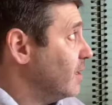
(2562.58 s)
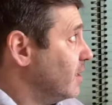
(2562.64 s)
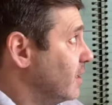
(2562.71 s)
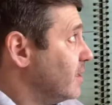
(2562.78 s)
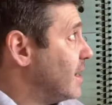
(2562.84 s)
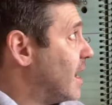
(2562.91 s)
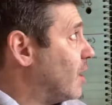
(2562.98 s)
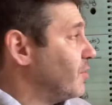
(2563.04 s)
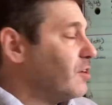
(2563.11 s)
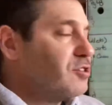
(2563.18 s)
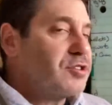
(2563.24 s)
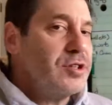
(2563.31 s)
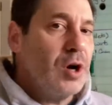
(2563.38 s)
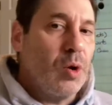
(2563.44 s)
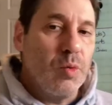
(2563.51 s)
Now, there's
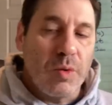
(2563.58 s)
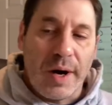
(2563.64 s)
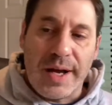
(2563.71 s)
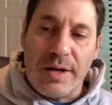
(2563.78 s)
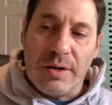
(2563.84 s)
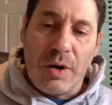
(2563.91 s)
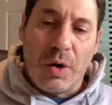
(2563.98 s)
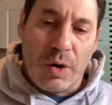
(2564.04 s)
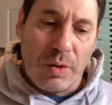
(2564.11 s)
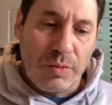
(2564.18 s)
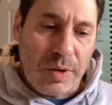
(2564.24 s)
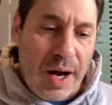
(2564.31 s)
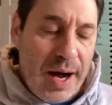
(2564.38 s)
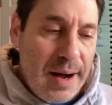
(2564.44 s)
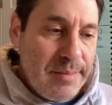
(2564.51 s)
no right or
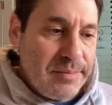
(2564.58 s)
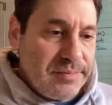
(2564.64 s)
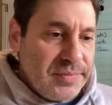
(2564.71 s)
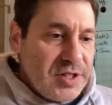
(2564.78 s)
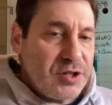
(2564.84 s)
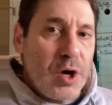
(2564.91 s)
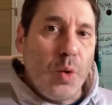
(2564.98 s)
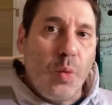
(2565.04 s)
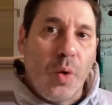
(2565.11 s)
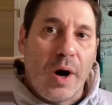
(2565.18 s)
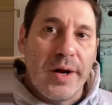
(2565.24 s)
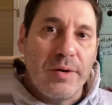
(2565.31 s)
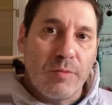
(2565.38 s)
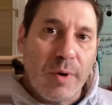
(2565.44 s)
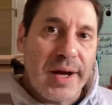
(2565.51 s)
there's no
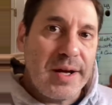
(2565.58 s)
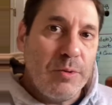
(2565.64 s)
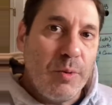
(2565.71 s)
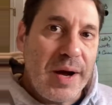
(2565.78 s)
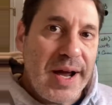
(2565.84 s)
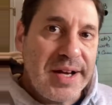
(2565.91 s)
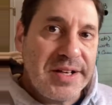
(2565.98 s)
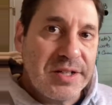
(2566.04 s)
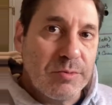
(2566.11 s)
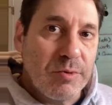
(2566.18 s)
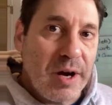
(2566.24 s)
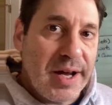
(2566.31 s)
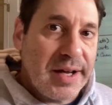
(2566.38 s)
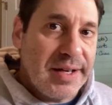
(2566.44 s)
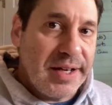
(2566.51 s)
one right way to
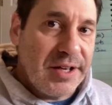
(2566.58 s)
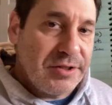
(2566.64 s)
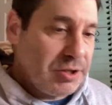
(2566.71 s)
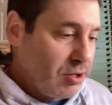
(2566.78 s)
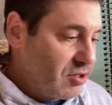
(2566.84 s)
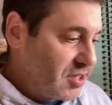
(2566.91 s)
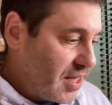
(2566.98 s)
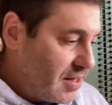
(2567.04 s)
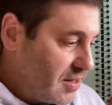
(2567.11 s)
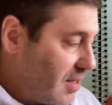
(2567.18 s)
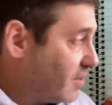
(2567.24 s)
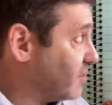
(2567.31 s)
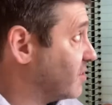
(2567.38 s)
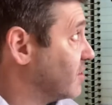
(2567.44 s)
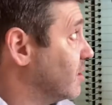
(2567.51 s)
write an intro
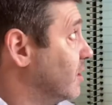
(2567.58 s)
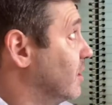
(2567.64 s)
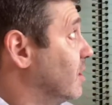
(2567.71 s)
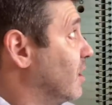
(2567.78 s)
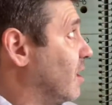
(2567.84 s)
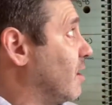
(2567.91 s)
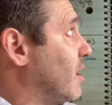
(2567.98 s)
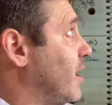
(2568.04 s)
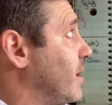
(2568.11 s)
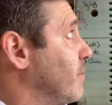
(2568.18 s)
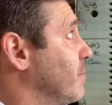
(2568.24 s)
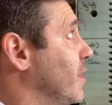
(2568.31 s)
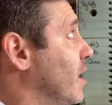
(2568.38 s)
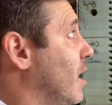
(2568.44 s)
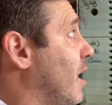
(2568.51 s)
sentence. All right.
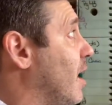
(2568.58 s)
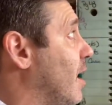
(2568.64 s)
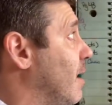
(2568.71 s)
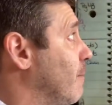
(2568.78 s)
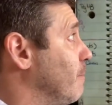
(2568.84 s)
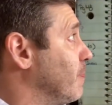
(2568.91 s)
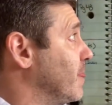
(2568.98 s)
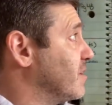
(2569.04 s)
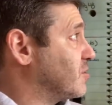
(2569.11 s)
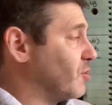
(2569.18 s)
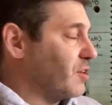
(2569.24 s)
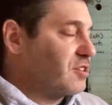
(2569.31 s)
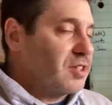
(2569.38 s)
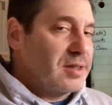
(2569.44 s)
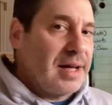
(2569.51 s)
So
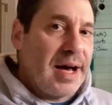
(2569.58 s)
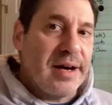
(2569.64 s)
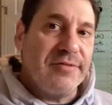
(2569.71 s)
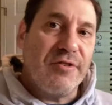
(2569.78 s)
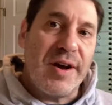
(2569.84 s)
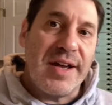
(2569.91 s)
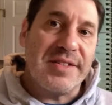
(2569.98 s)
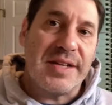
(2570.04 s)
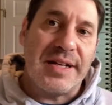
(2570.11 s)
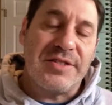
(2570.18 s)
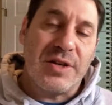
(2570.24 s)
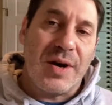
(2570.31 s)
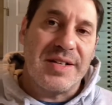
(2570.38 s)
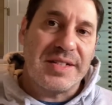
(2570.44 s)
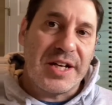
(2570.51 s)
there's a lot of ways, and so
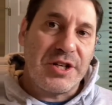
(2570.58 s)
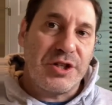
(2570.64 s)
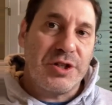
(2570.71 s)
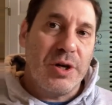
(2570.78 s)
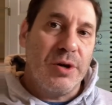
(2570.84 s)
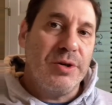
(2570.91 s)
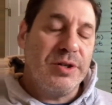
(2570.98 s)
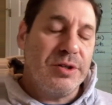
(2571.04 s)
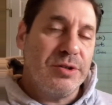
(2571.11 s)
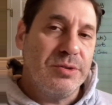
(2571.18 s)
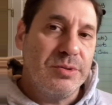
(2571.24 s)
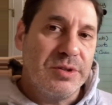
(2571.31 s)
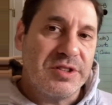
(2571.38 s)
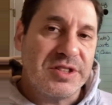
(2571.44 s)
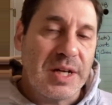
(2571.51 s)
as I show you
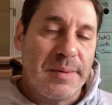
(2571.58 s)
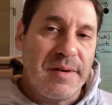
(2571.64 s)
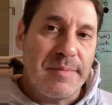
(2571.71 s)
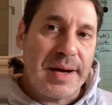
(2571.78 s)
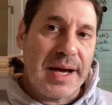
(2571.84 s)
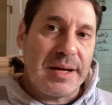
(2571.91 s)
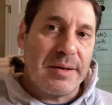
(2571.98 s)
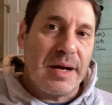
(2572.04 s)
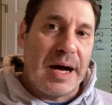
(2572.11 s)
some of my